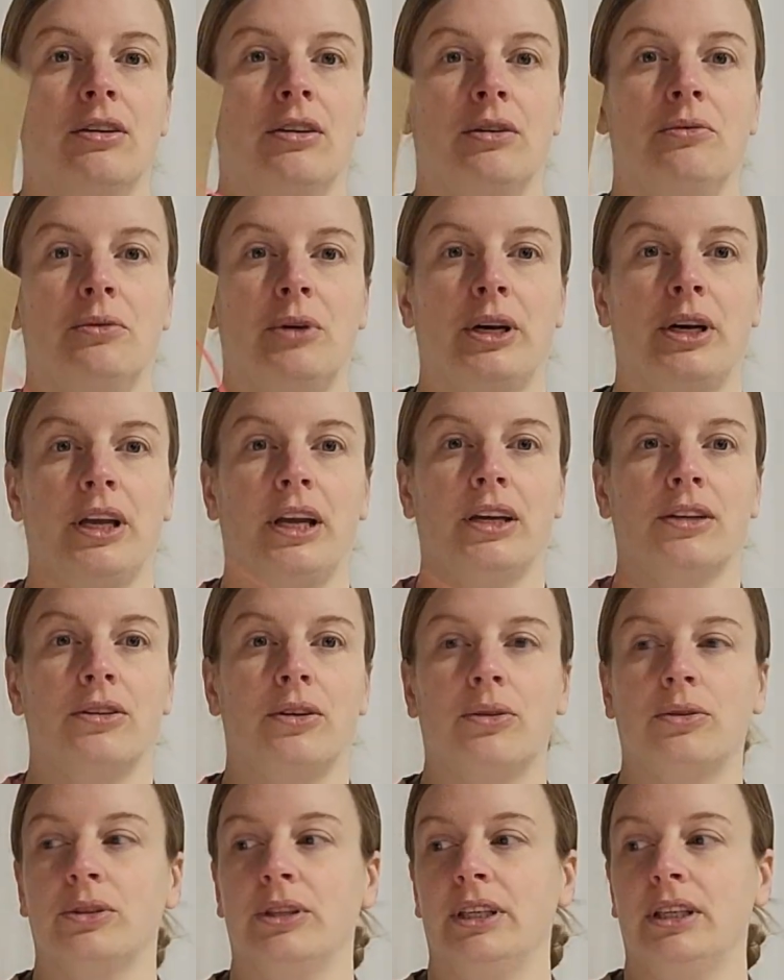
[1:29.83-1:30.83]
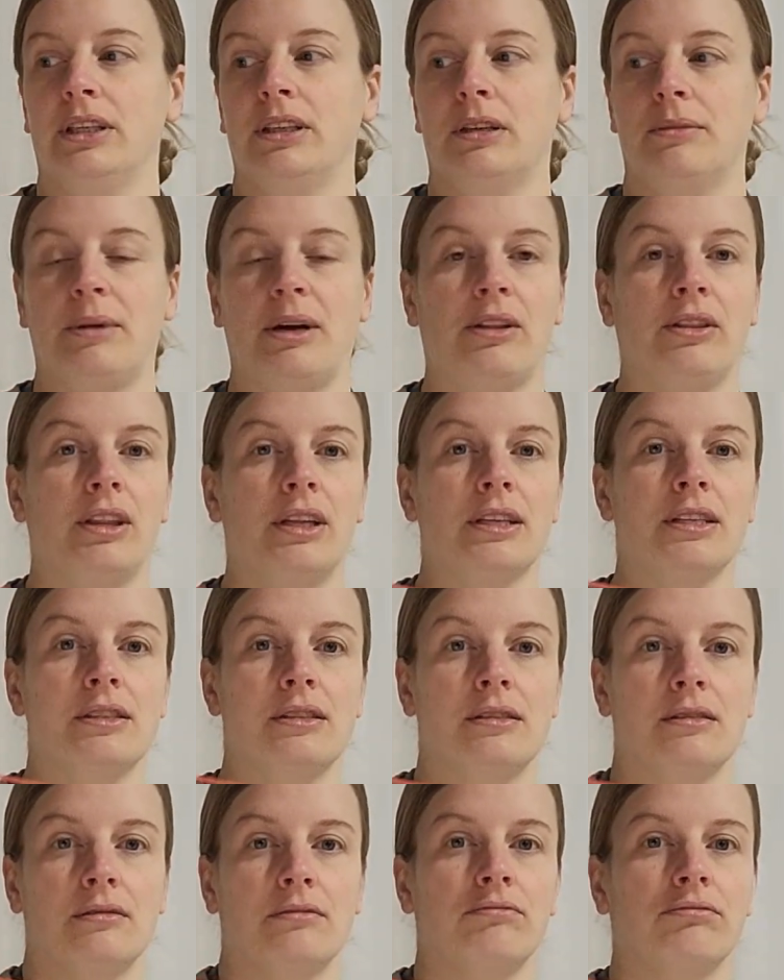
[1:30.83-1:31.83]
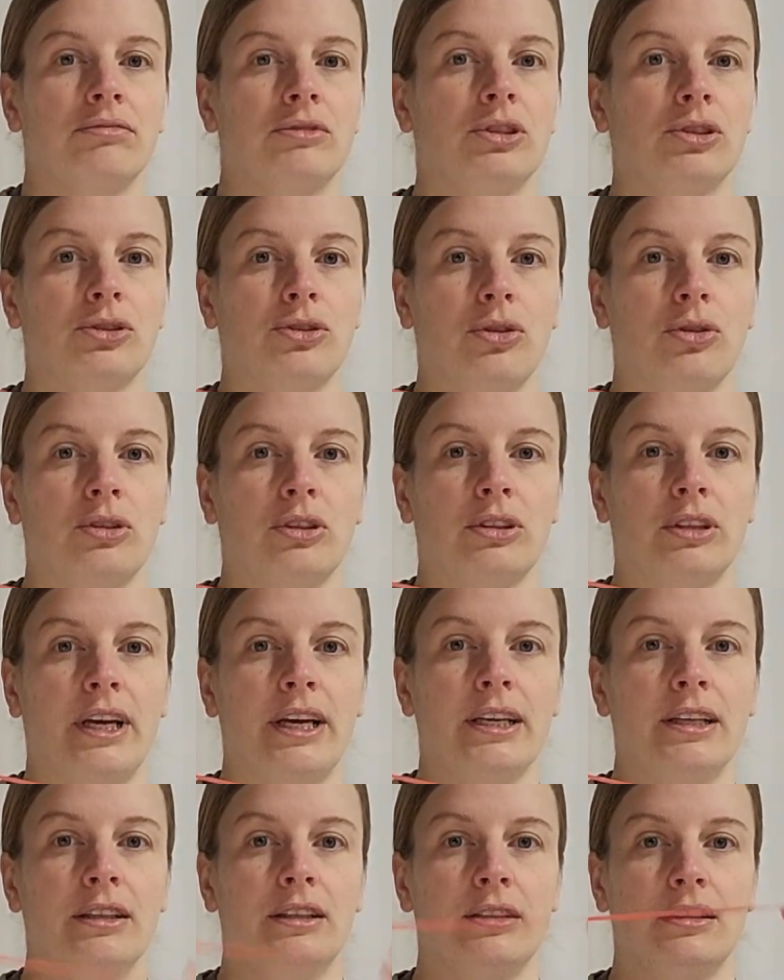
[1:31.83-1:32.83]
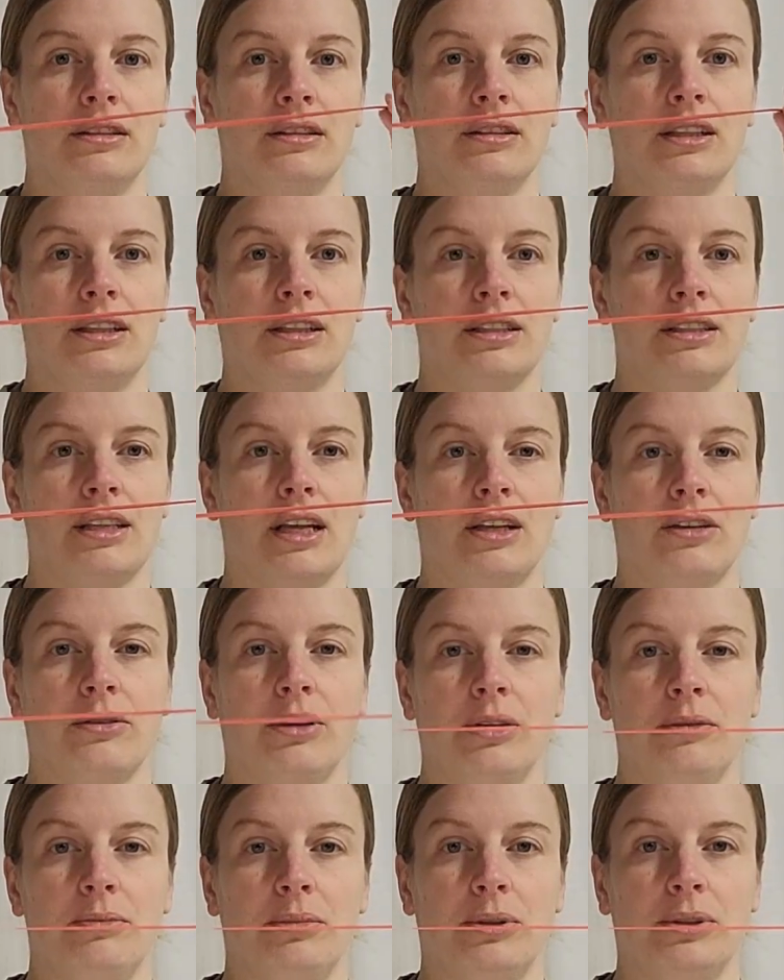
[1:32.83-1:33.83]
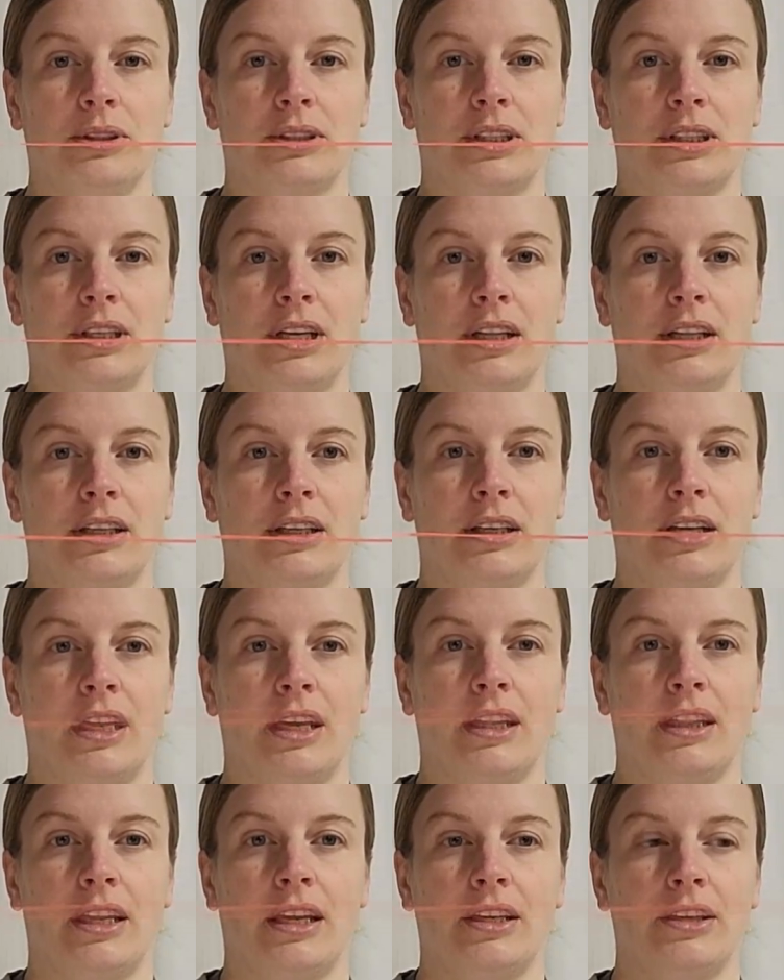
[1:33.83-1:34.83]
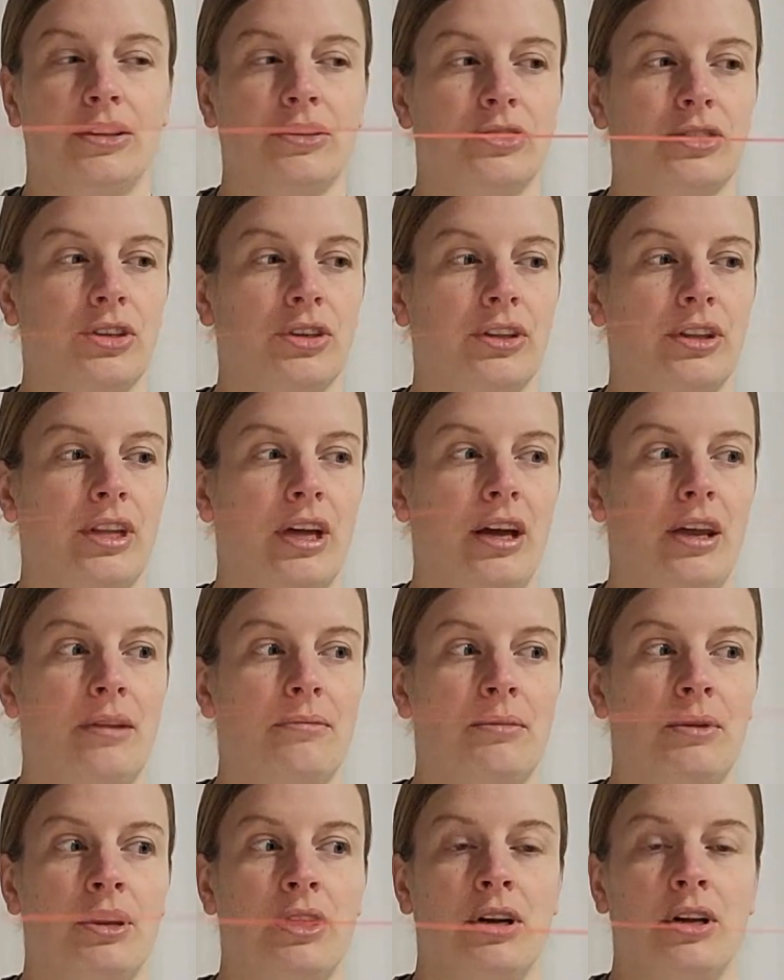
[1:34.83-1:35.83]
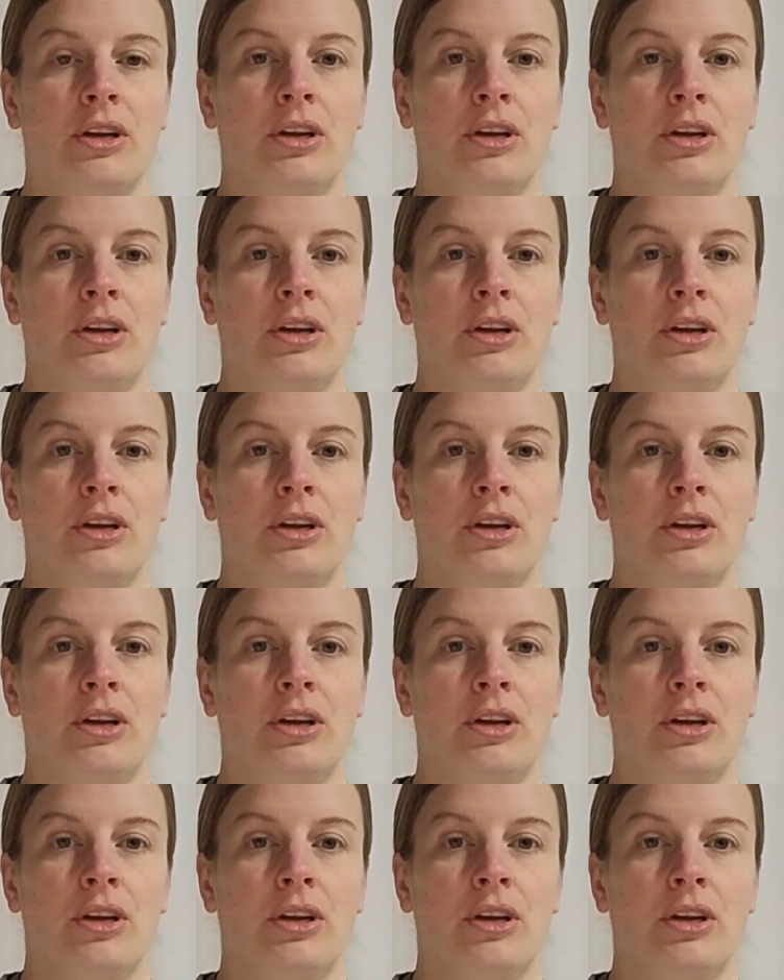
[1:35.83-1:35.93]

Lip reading: in one hand hold it about this, your shoulder length, take this other one, pull it to the other, and then use your thumb